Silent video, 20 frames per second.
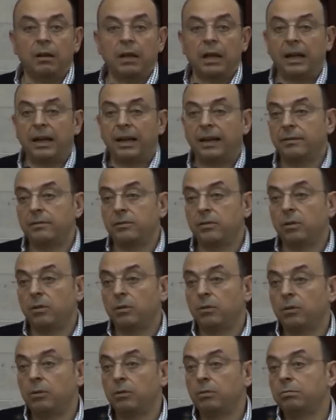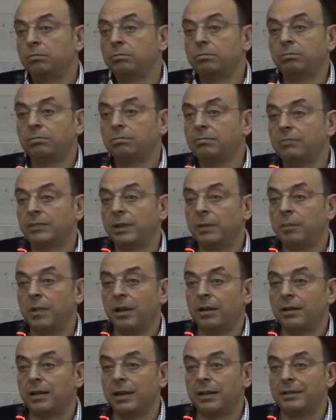I have no clue
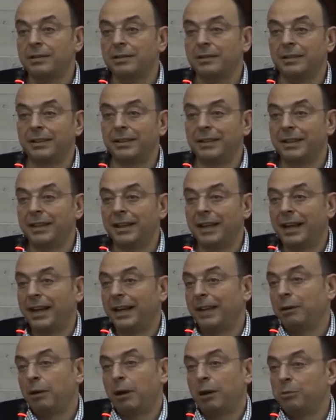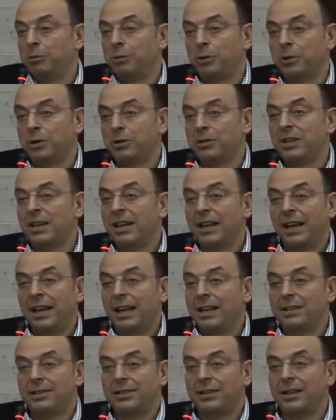about that. And I will not
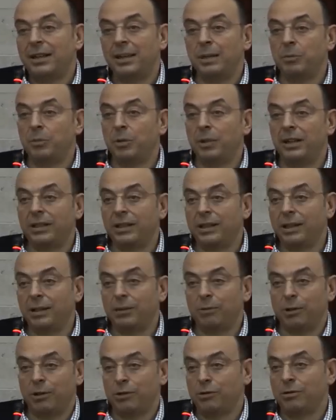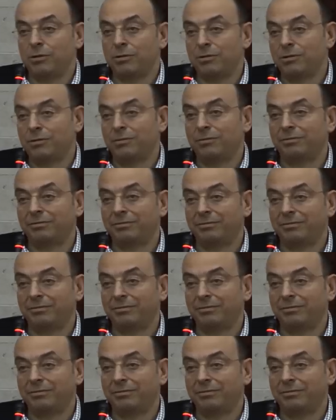answer any political questions.